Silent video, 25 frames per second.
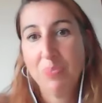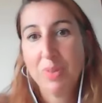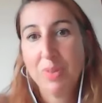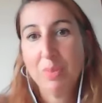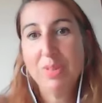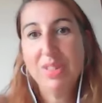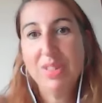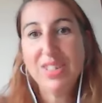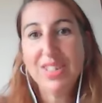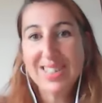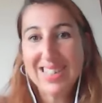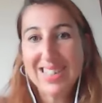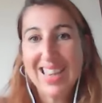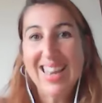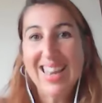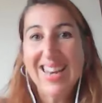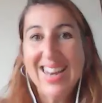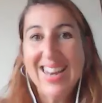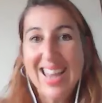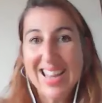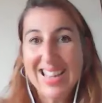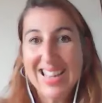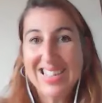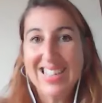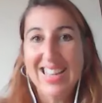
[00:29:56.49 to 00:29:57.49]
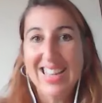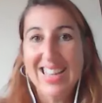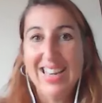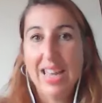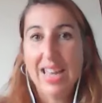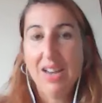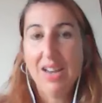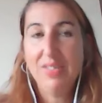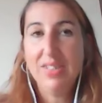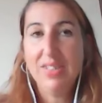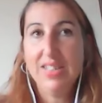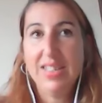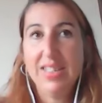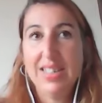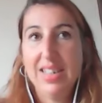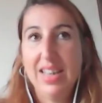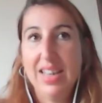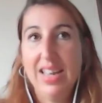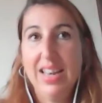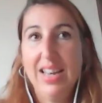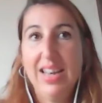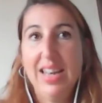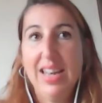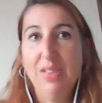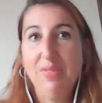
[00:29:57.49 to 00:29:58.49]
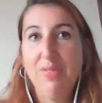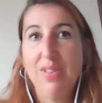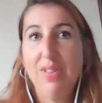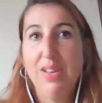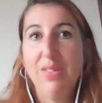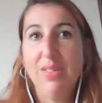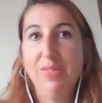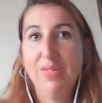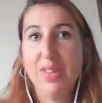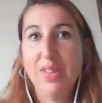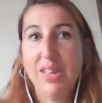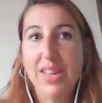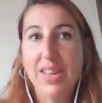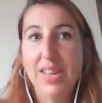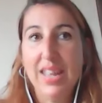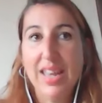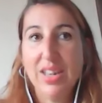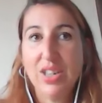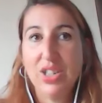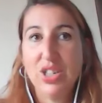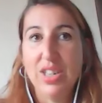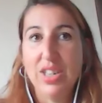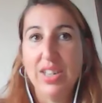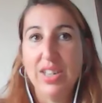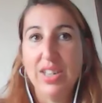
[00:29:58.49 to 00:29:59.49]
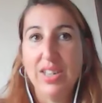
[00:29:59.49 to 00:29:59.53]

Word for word: It's That's just good. Connecting, having this like level of connection,